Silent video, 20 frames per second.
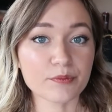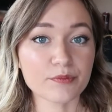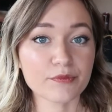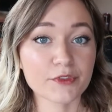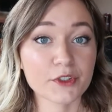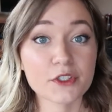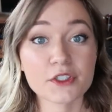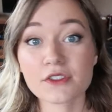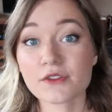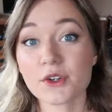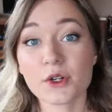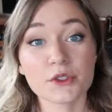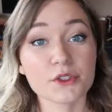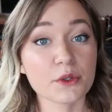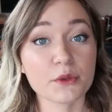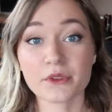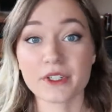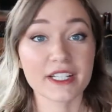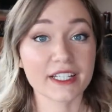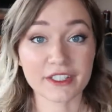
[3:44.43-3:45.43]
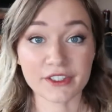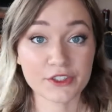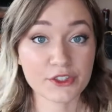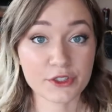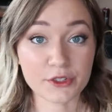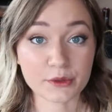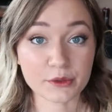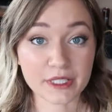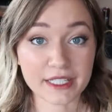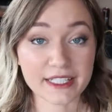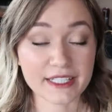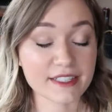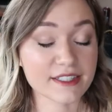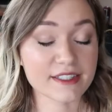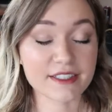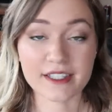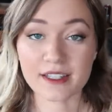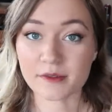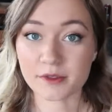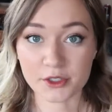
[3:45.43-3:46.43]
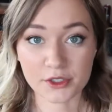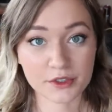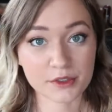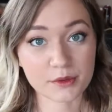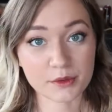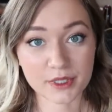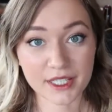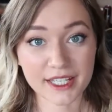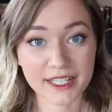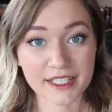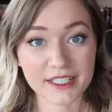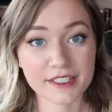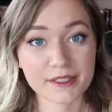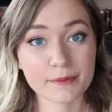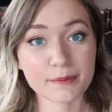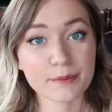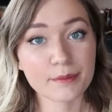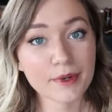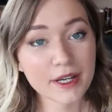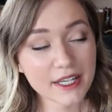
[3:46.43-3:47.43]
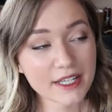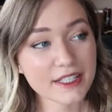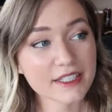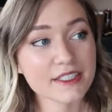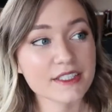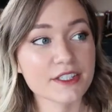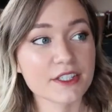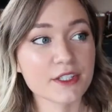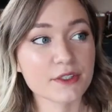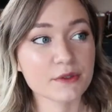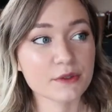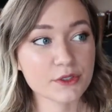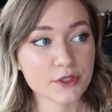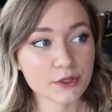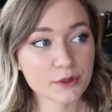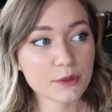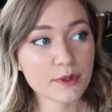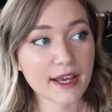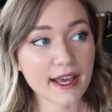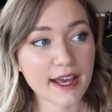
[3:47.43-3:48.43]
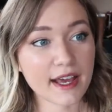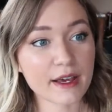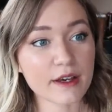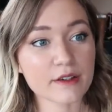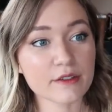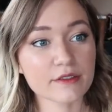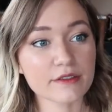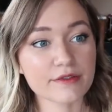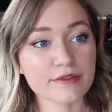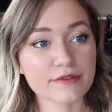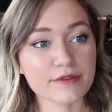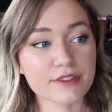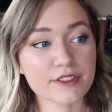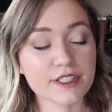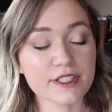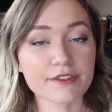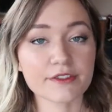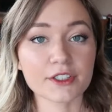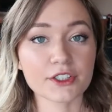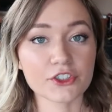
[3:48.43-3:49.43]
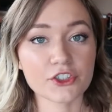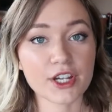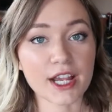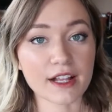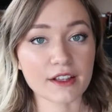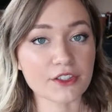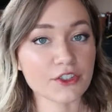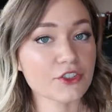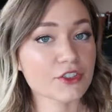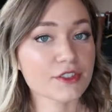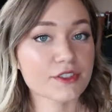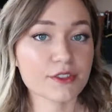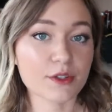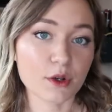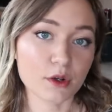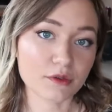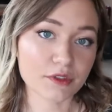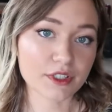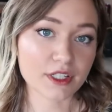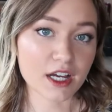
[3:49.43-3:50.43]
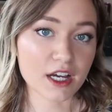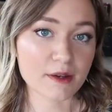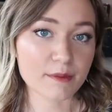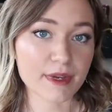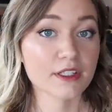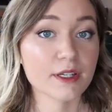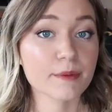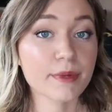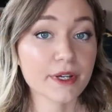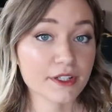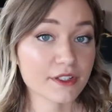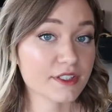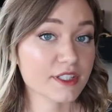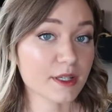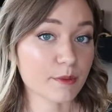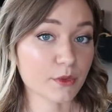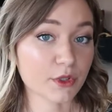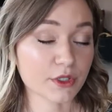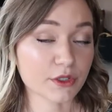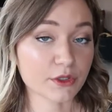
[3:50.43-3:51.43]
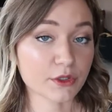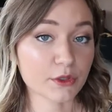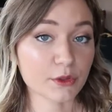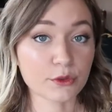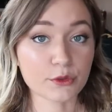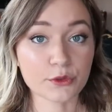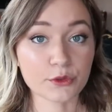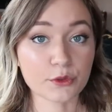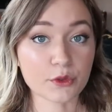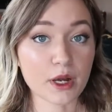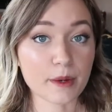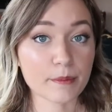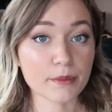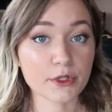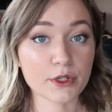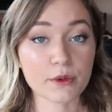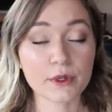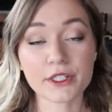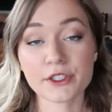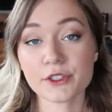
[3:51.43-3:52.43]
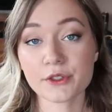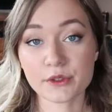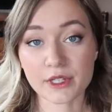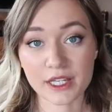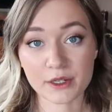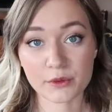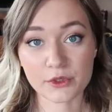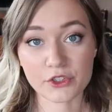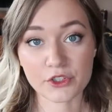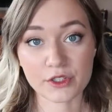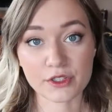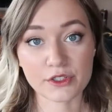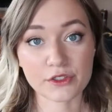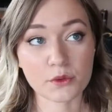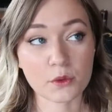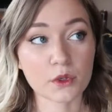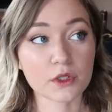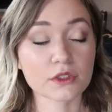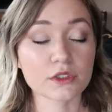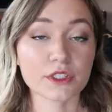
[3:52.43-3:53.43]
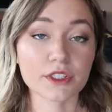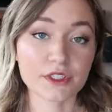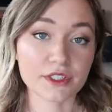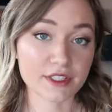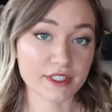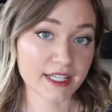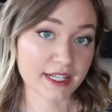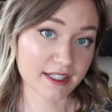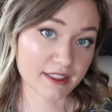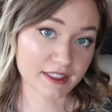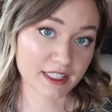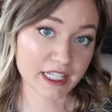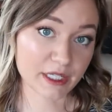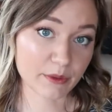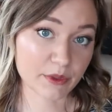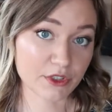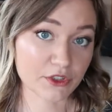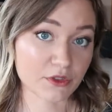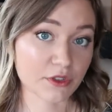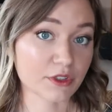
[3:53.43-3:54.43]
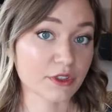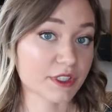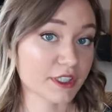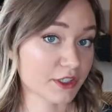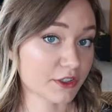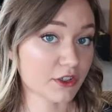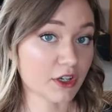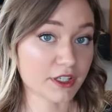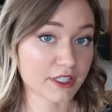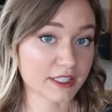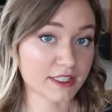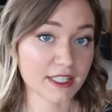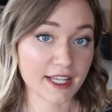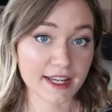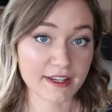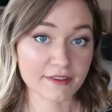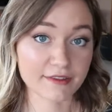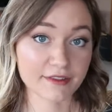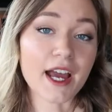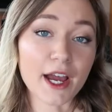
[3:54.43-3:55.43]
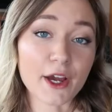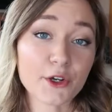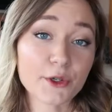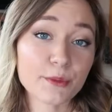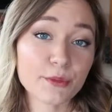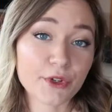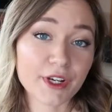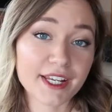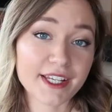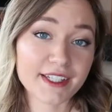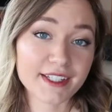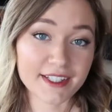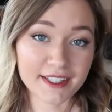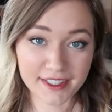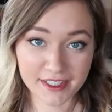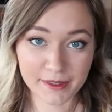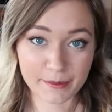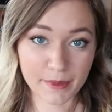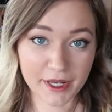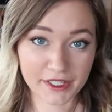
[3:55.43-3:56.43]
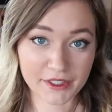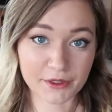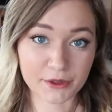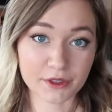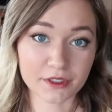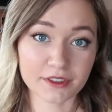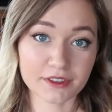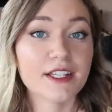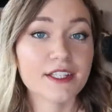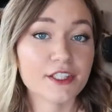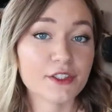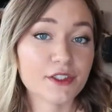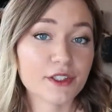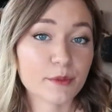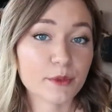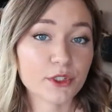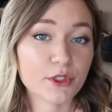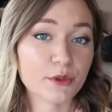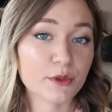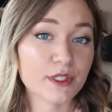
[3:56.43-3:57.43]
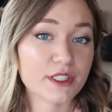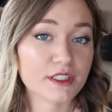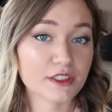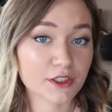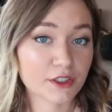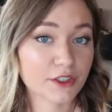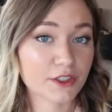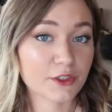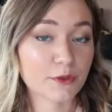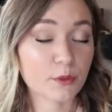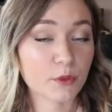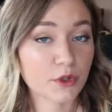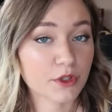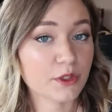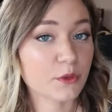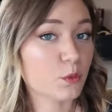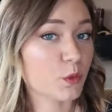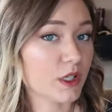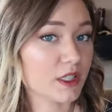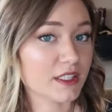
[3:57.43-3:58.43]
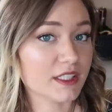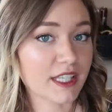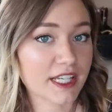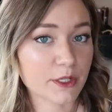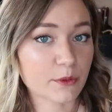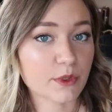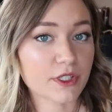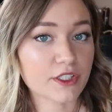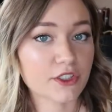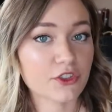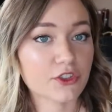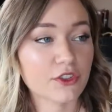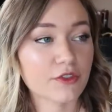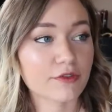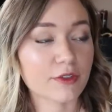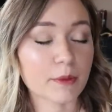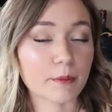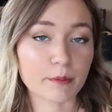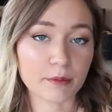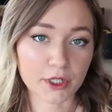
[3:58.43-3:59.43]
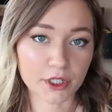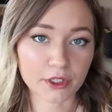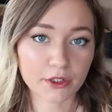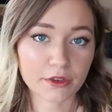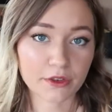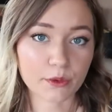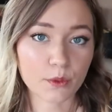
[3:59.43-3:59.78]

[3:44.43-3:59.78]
first of all, don't think it's too late. It's never too late. But you do have different challenges to overcome compared to someone who grew up knowing two languages or learned a second language earlier on in life. Our brain is a muscle. So someone who has learned more than one language from birth